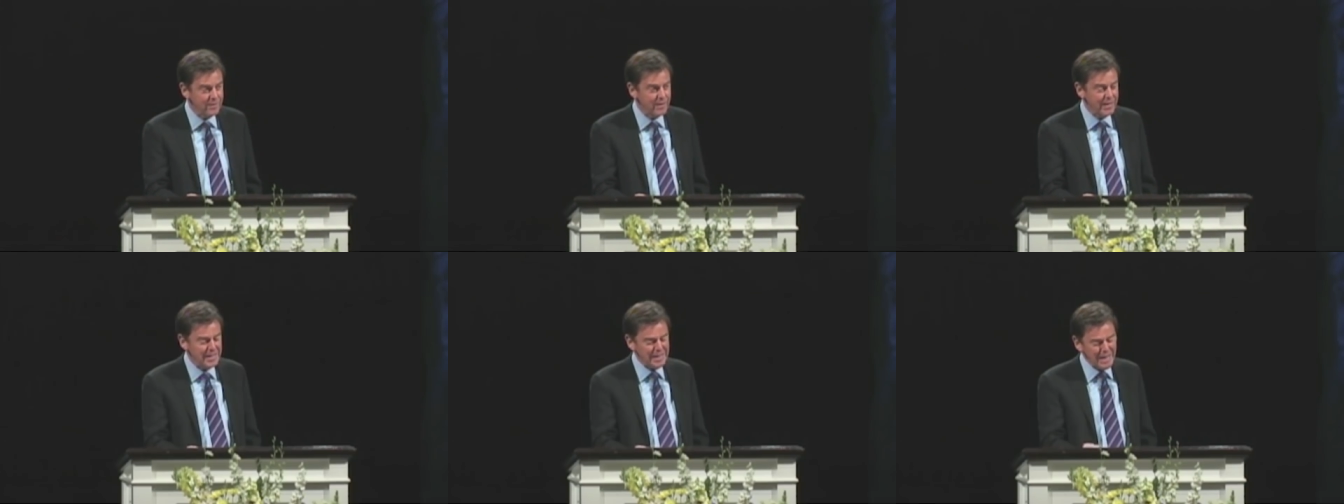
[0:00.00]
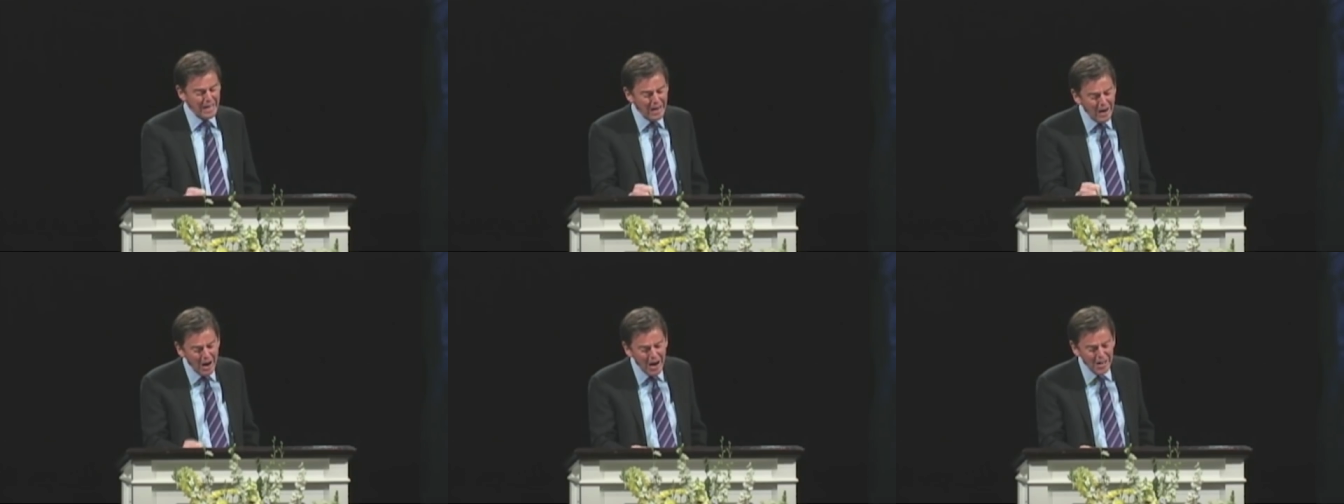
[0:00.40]
And at the
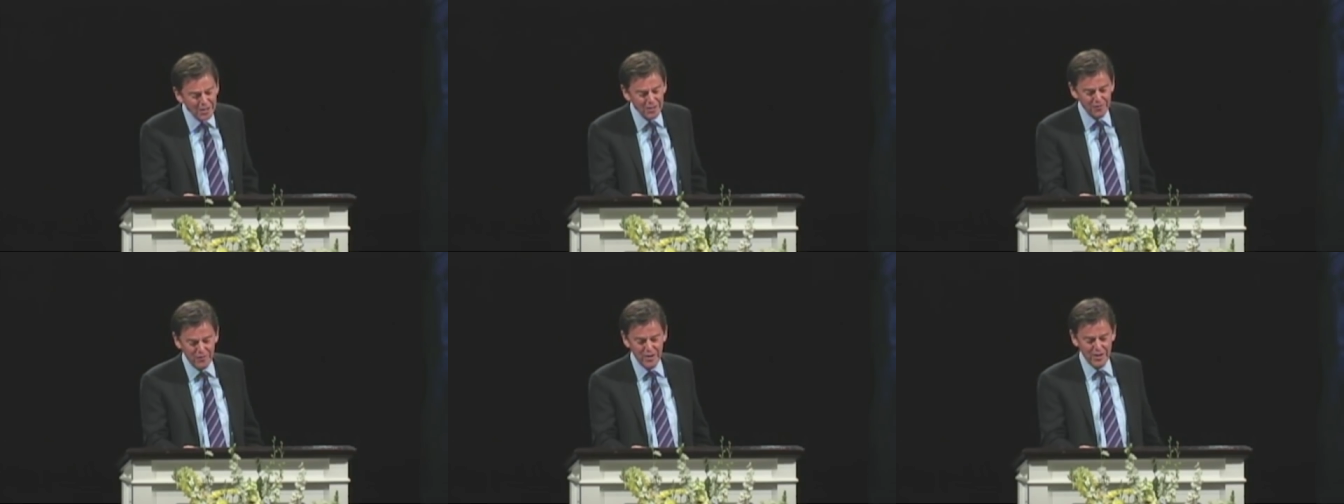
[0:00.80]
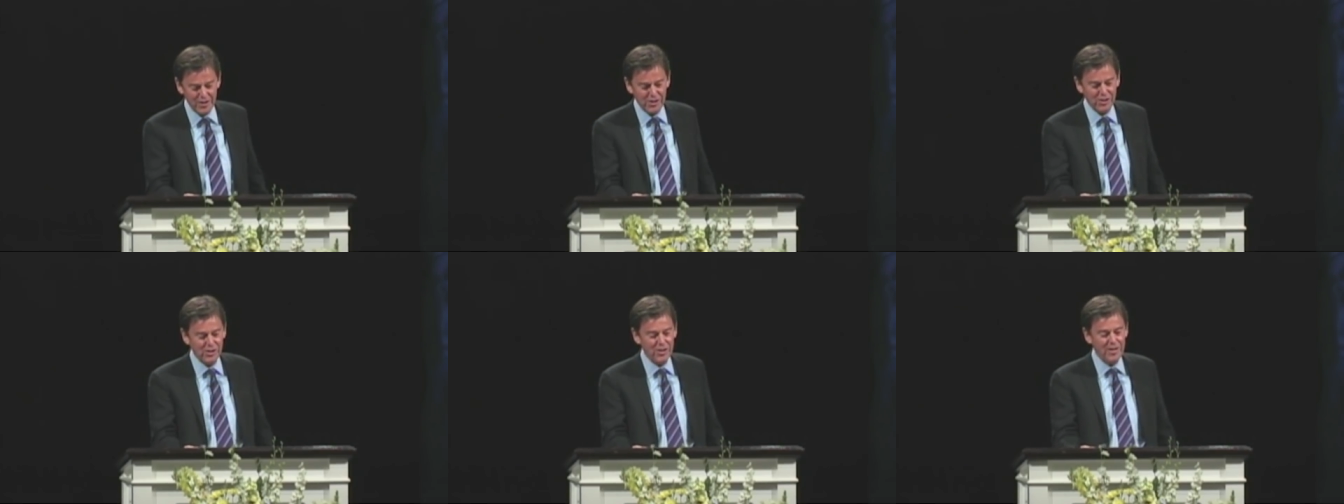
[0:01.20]
heart of
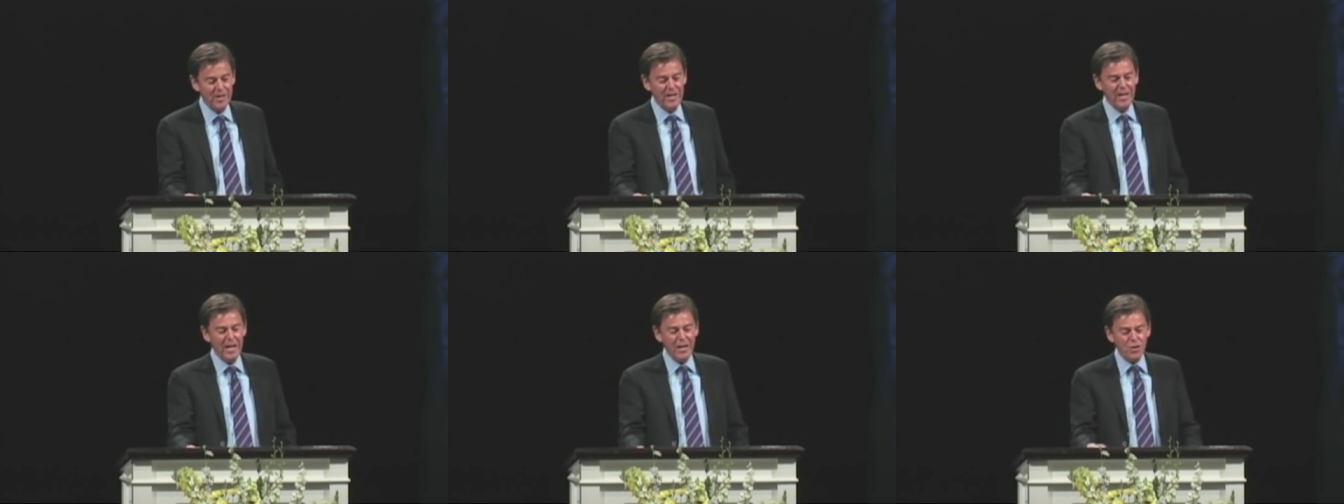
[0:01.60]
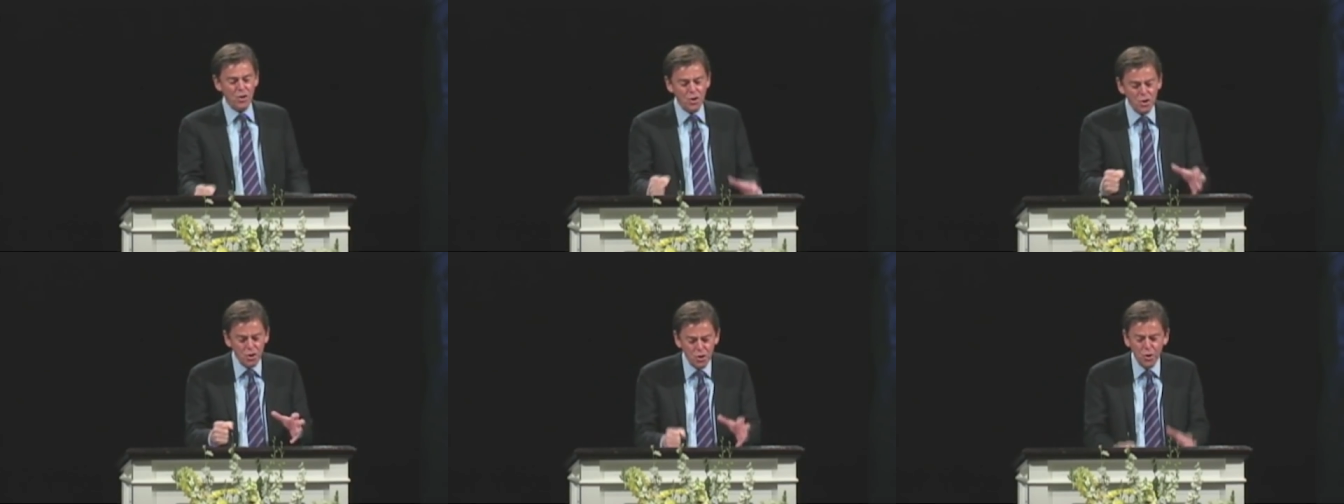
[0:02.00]
this is
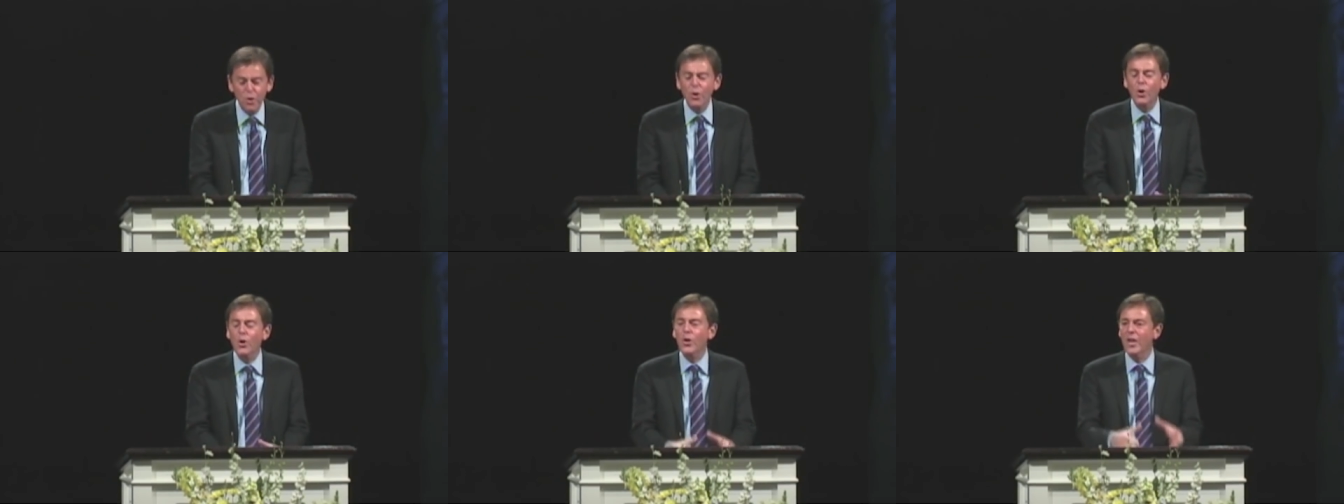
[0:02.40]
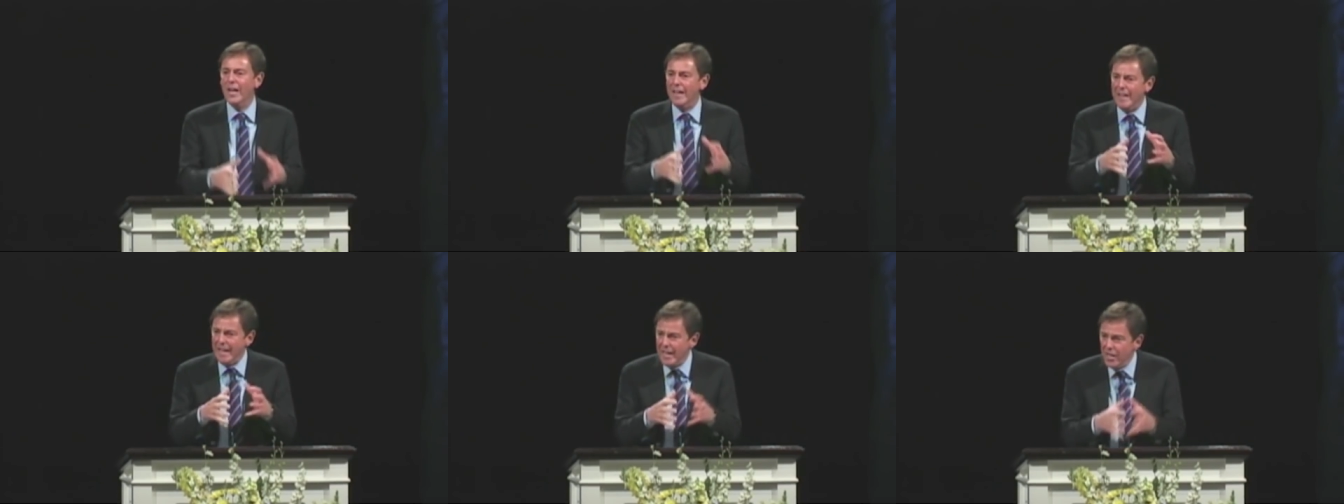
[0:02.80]

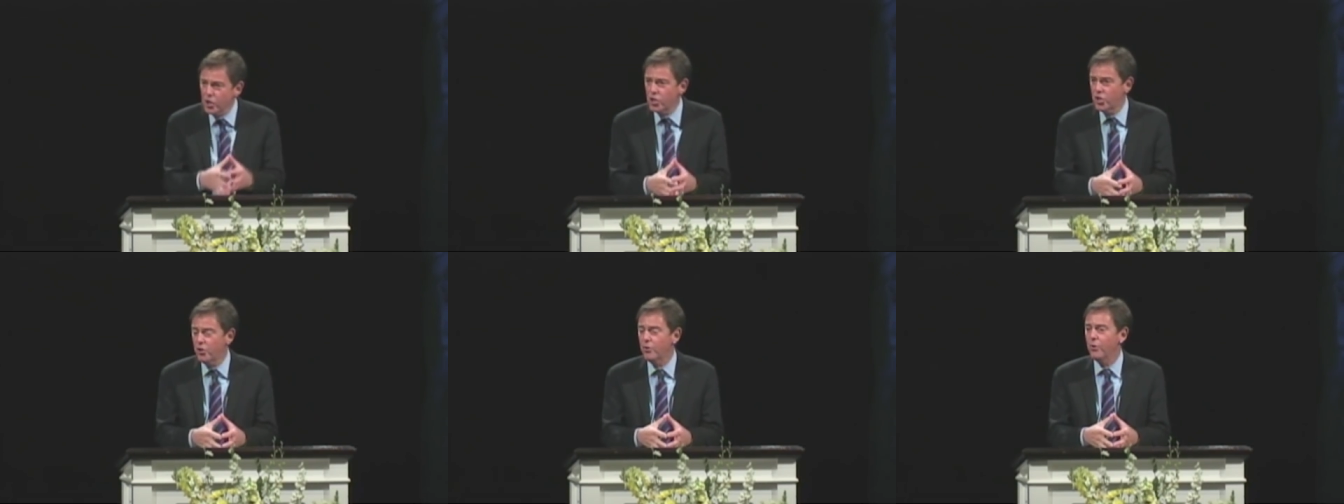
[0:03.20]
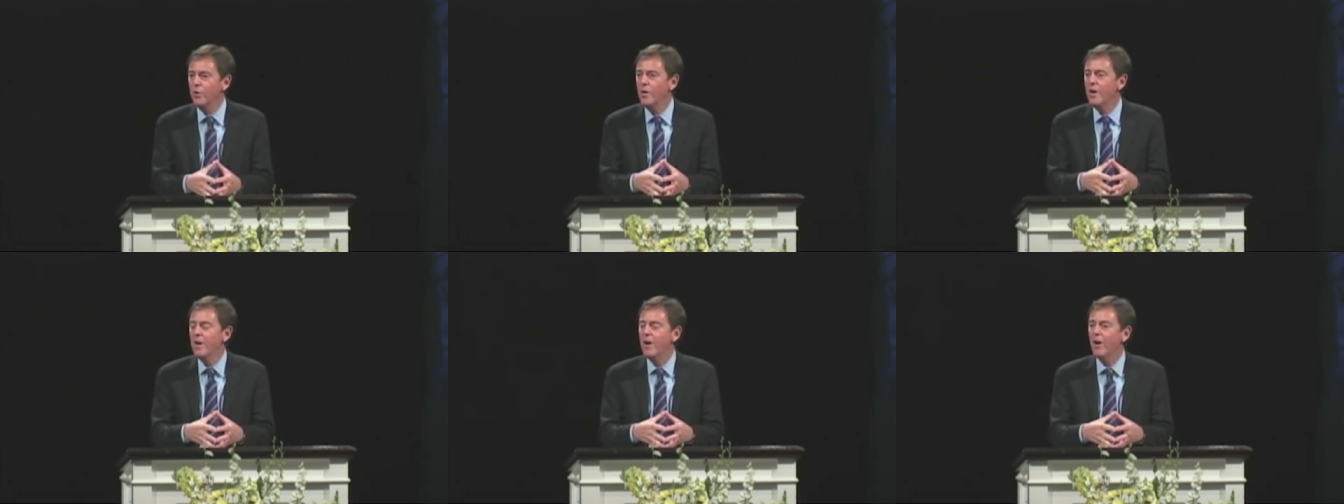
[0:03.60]
surely the issue
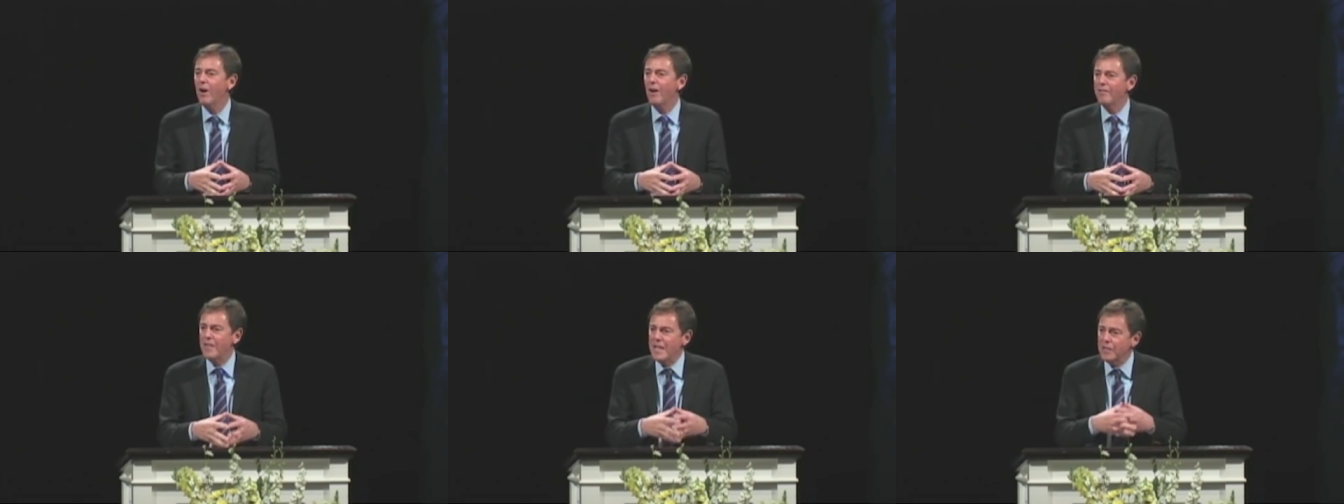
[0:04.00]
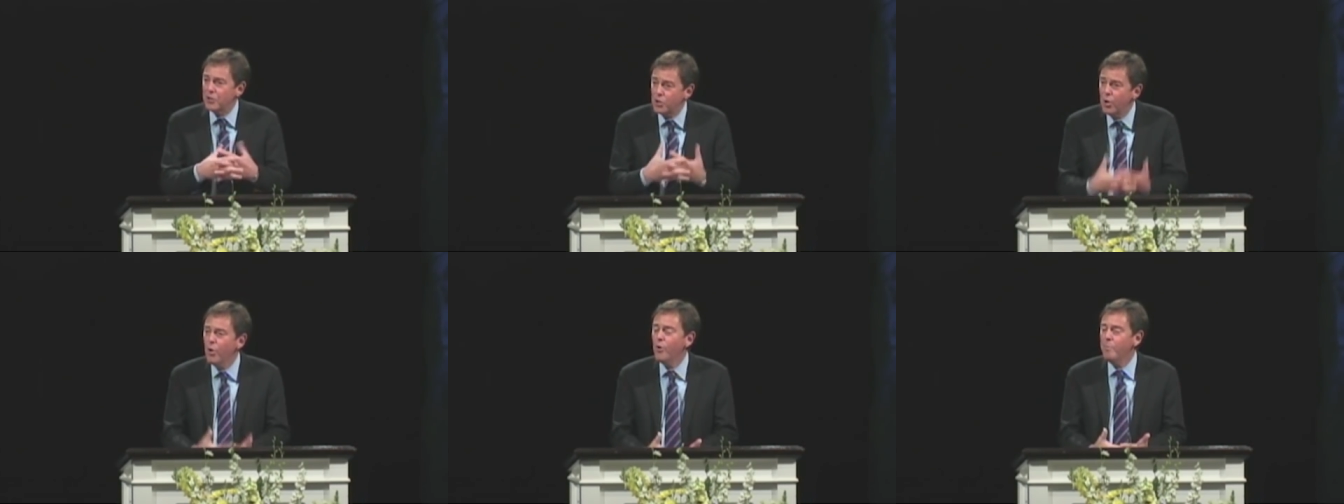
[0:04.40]
of the
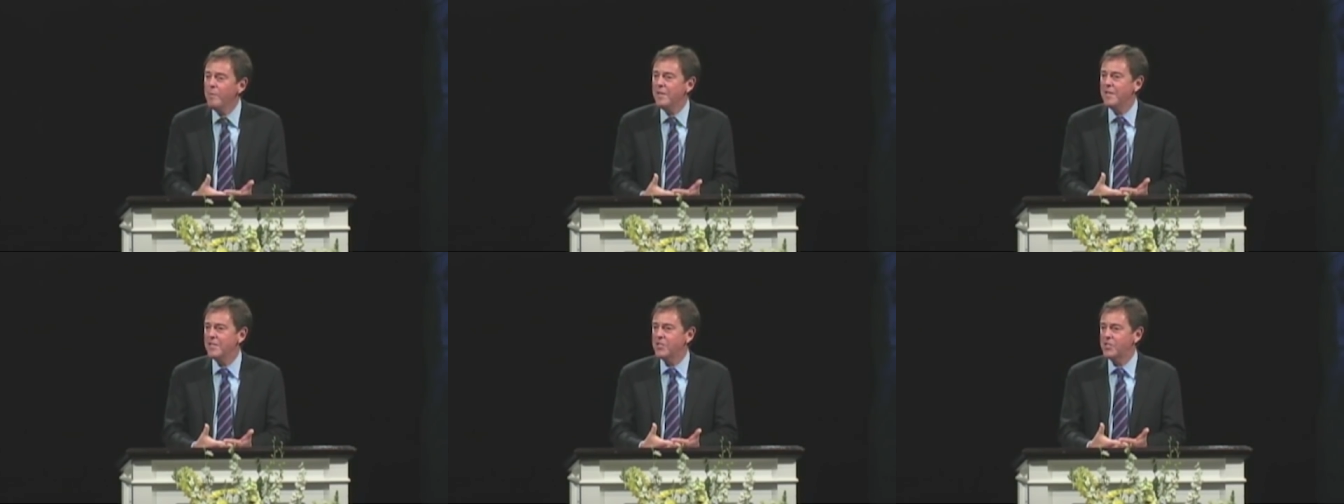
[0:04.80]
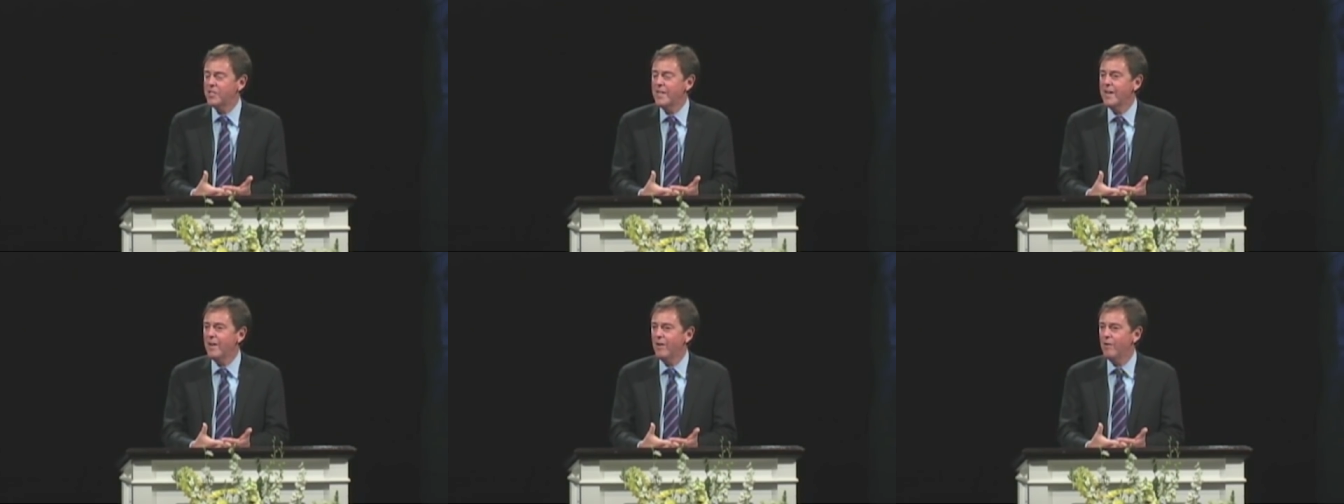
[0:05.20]
atonement
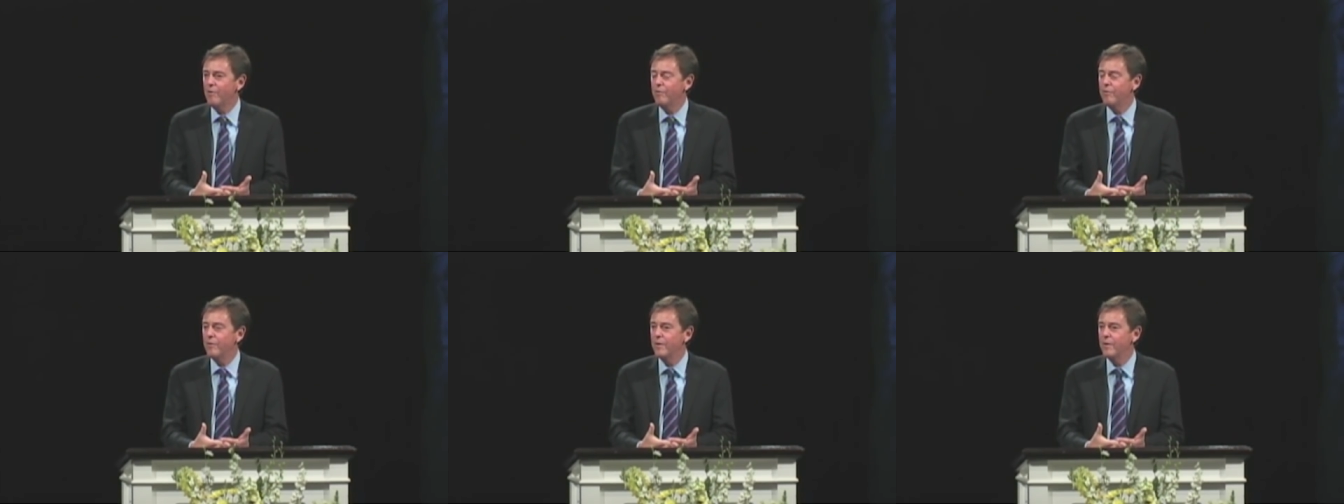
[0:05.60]
itself.